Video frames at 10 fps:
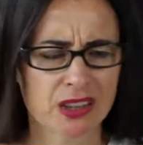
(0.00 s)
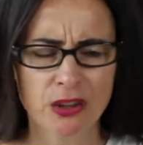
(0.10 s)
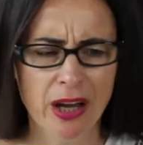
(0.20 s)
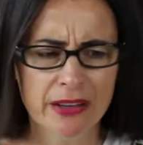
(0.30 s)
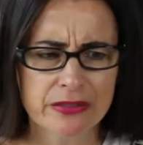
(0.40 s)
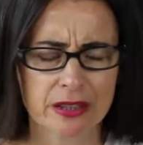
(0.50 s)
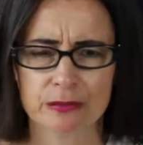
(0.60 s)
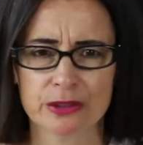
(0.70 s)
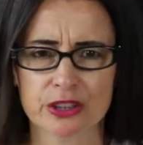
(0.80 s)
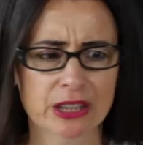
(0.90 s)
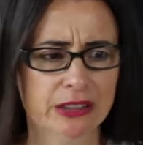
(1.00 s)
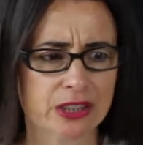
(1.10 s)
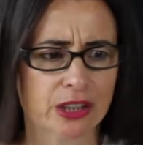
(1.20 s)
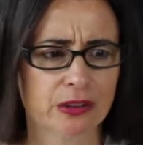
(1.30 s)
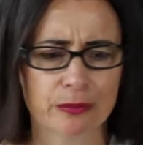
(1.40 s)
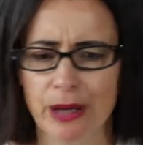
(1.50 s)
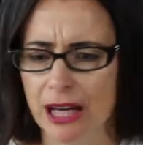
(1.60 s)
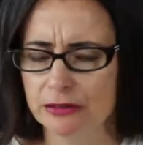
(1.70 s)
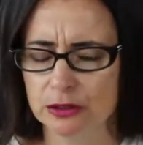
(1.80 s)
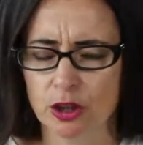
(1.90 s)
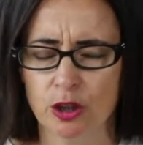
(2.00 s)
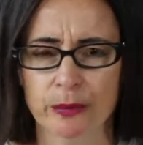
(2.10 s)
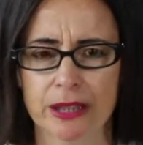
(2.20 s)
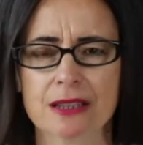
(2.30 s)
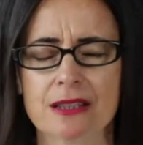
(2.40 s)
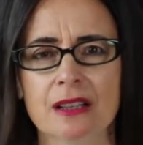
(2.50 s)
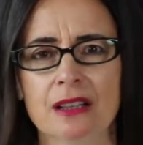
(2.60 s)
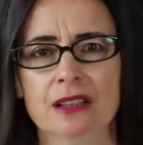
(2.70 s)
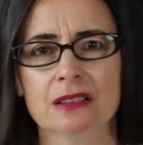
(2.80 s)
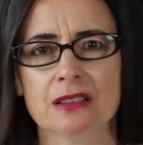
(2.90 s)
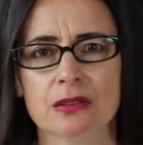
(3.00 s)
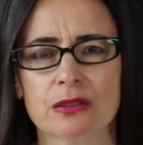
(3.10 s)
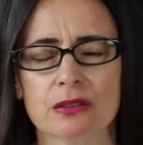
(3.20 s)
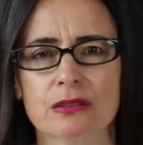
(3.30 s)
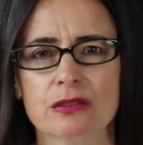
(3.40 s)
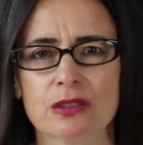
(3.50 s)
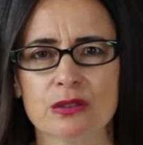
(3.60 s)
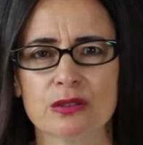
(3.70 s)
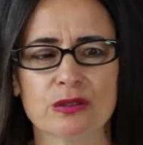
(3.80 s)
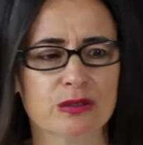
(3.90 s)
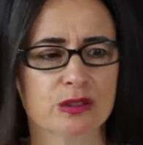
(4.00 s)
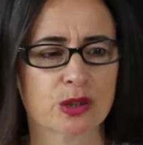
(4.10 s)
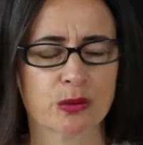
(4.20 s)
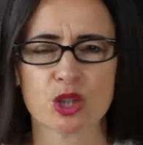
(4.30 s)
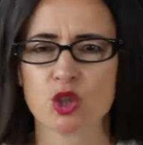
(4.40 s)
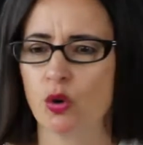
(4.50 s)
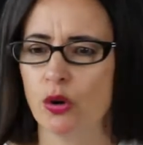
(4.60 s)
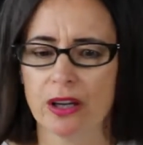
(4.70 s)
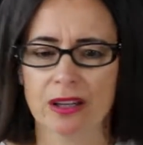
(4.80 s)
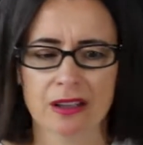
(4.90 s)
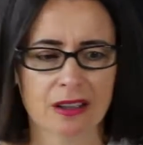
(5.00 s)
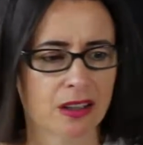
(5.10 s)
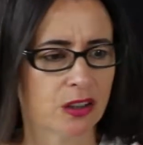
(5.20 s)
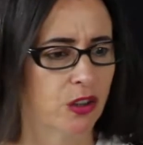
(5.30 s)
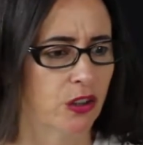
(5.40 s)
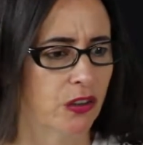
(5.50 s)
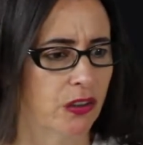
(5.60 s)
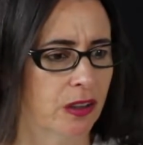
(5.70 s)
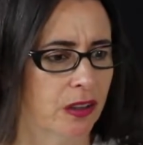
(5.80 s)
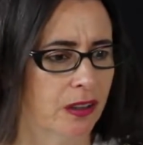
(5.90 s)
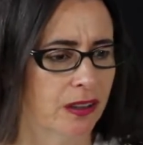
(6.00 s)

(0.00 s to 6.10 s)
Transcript: You have them. You don't have to go to Marvel Comics to enjoy, the